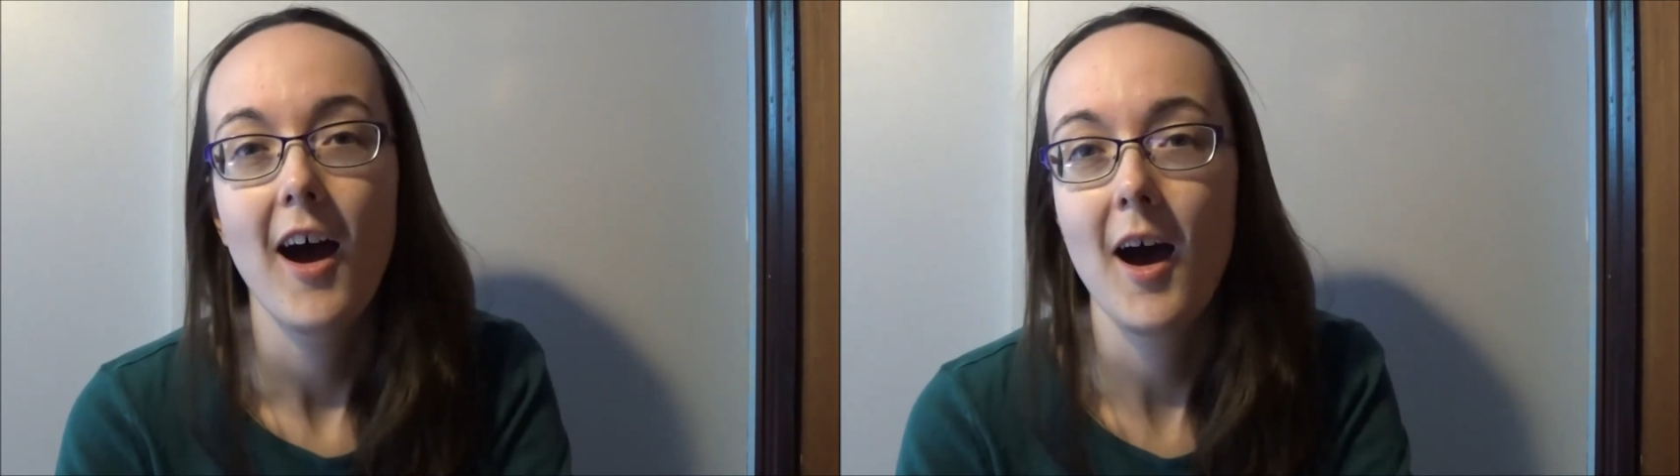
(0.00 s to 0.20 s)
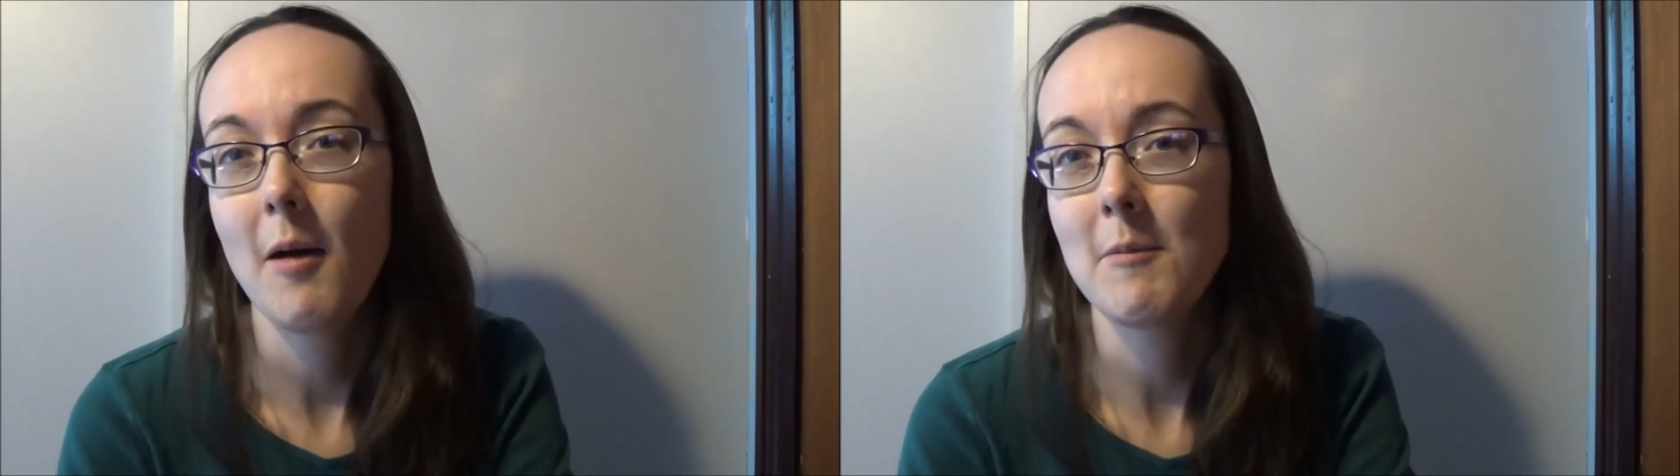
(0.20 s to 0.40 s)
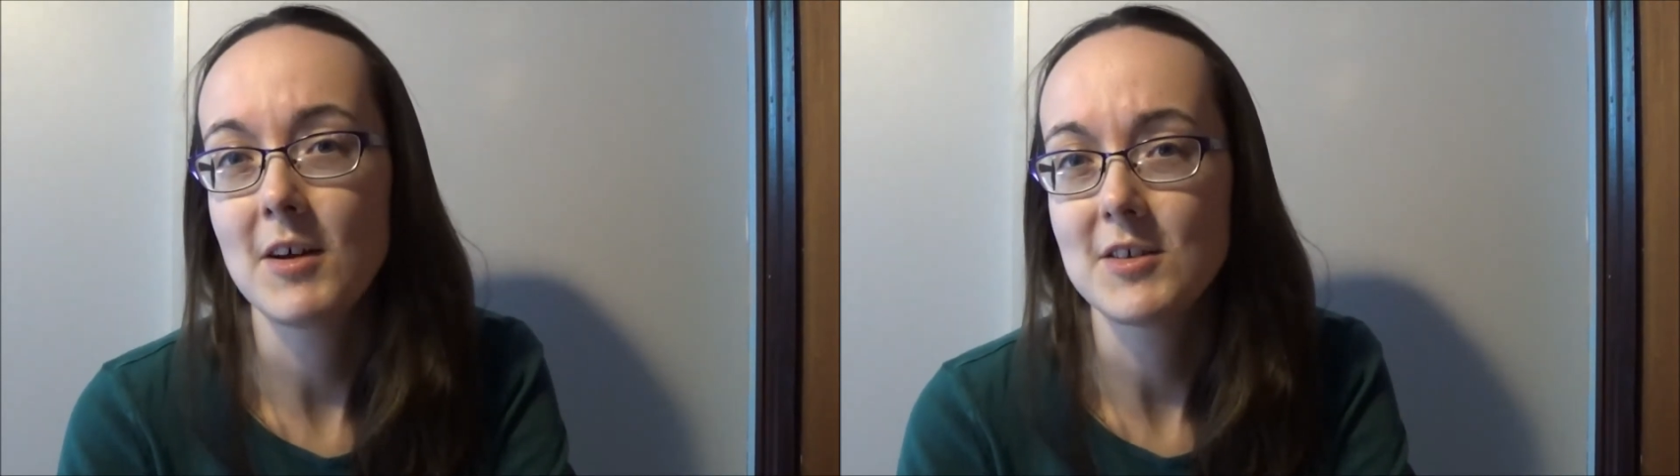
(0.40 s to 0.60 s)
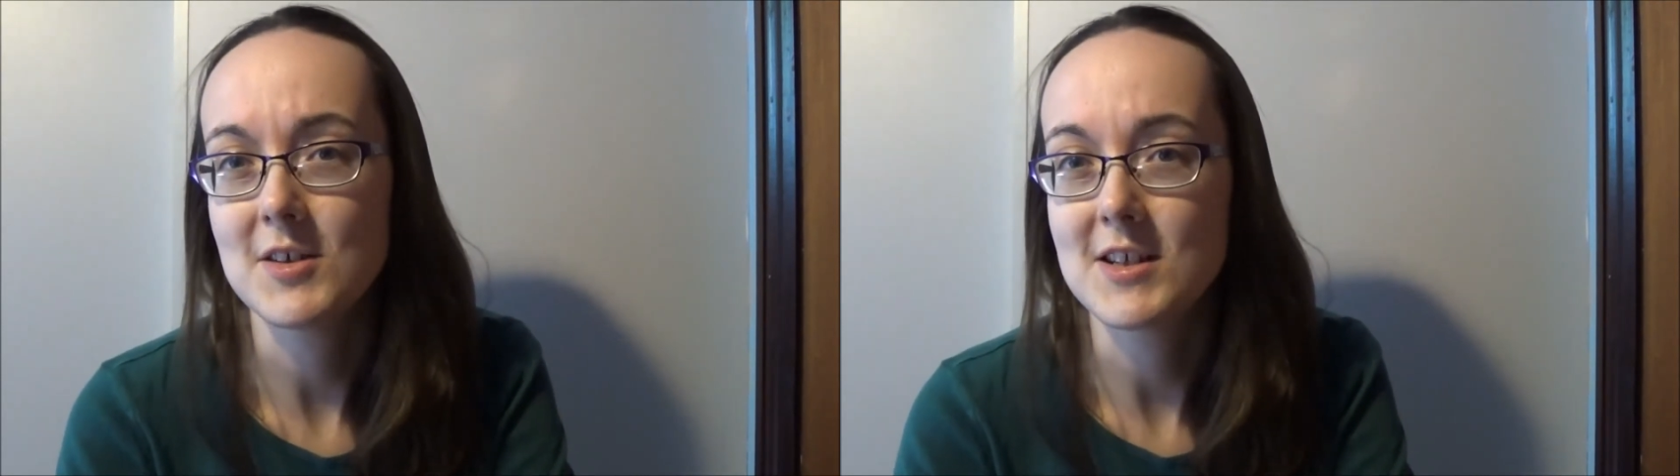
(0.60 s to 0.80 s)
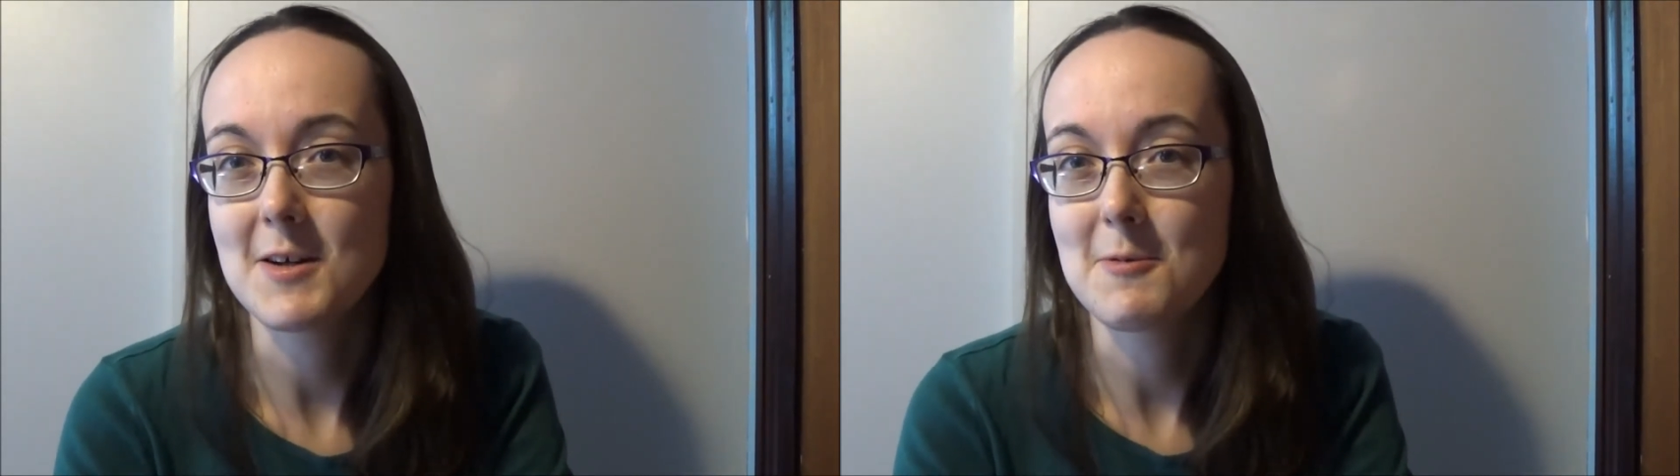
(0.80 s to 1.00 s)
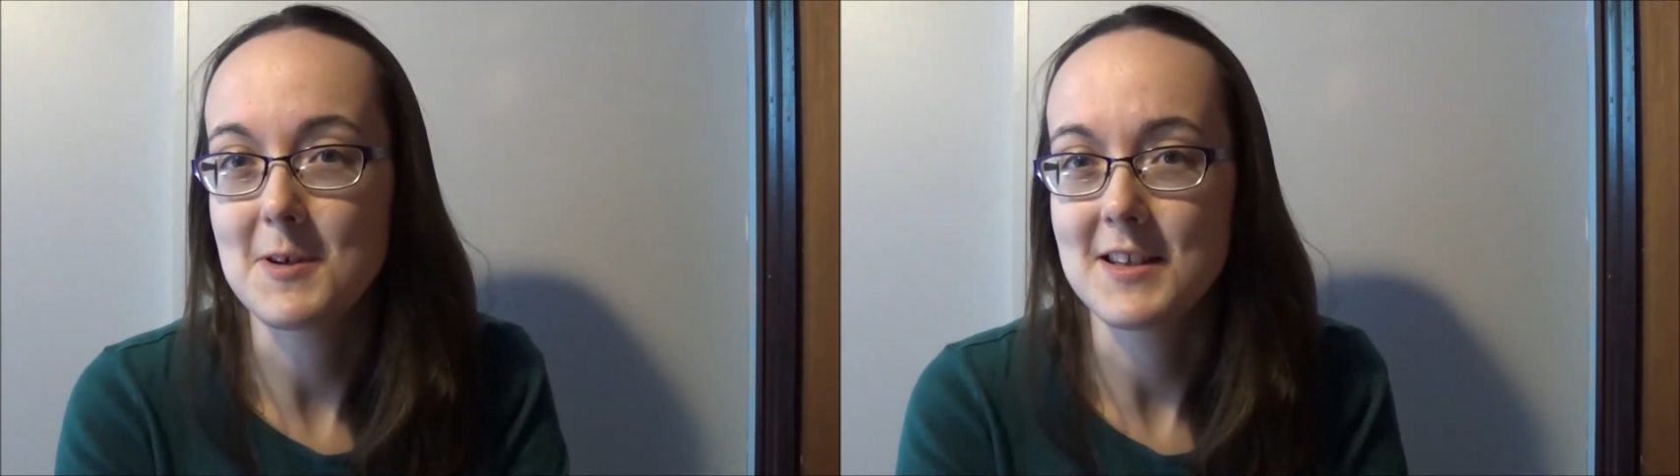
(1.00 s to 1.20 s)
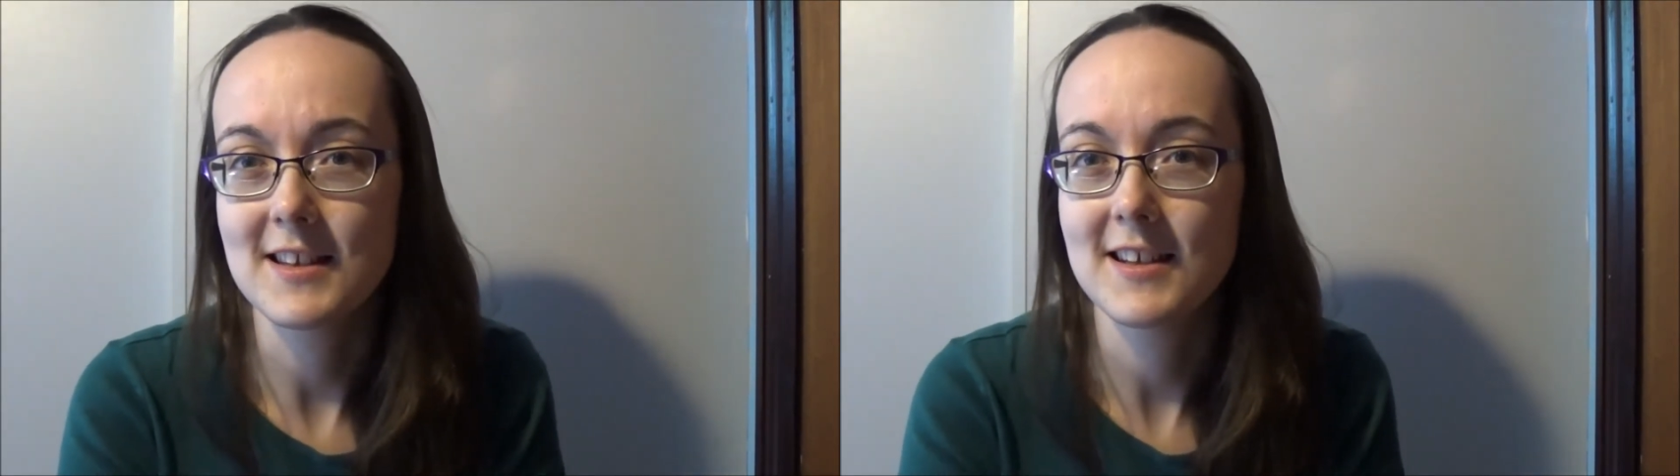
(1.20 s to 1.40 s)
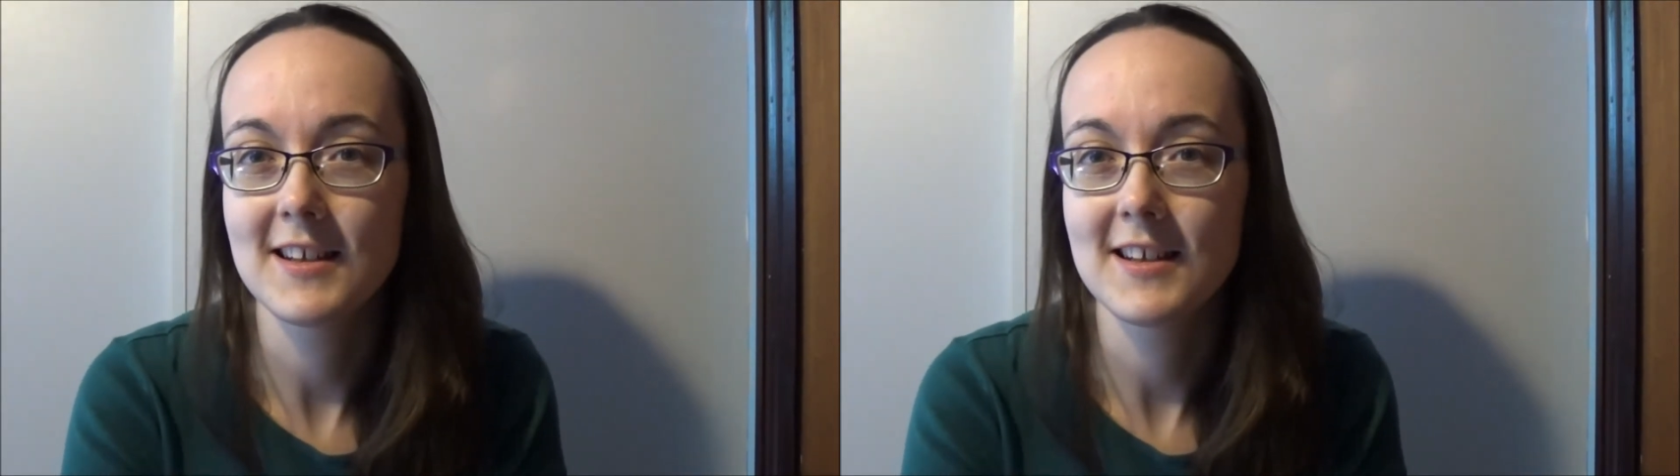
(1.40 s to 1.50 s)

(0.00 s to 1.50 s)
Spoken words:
I'm not doing it with